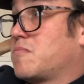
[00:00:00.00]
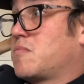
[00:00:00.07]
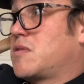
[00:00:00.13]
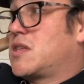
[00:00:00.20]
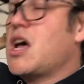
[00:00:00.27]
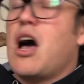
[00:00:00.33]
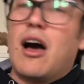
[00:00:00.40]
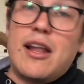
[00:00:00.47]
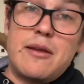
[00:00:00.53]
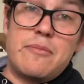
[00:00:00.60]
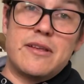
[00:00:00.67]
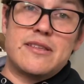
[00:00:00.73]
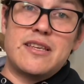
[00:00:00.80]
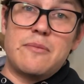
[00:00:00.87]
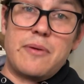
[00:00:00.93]
Tiny
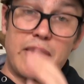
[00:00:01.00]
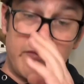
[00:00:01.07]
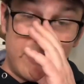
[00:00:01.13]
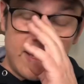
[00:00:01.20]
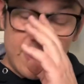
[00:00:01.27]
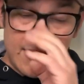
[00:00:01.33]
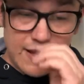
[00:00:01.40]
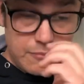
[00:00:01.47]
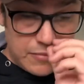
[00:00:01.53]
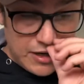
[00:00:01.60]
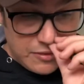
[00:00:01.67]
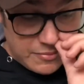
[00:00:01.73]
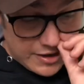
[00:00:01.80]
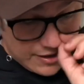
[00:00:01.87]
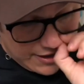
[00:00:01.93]
bit tip heavy. And
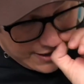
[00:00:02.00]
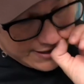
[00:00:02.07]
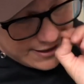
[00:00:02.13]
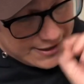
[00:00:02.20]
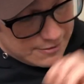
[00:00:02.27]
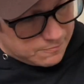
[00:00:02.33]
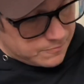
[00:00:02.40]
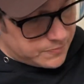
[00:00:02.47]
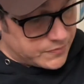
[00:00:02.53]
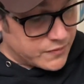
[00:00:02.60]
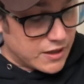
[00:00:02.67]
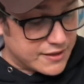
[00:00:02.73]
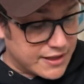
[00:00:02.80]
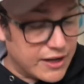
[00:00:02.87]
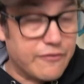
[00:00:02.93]
believe me, I've
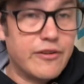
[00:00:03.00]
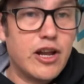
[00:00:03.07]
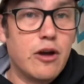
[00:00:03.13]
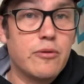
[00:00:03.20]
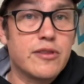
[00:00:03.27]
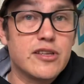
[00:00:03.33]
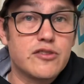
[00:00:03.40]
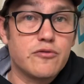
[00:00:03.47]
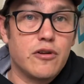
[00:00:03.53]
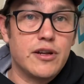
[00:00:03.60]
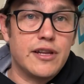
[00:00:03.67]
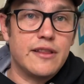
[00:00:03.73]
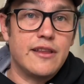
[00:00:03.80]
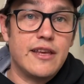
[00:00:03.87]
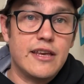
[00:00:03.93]
done a video with this rod
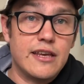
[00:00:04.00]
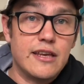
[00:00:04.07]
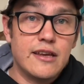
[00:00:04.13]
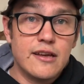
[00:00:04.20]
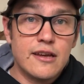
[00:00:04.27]
in the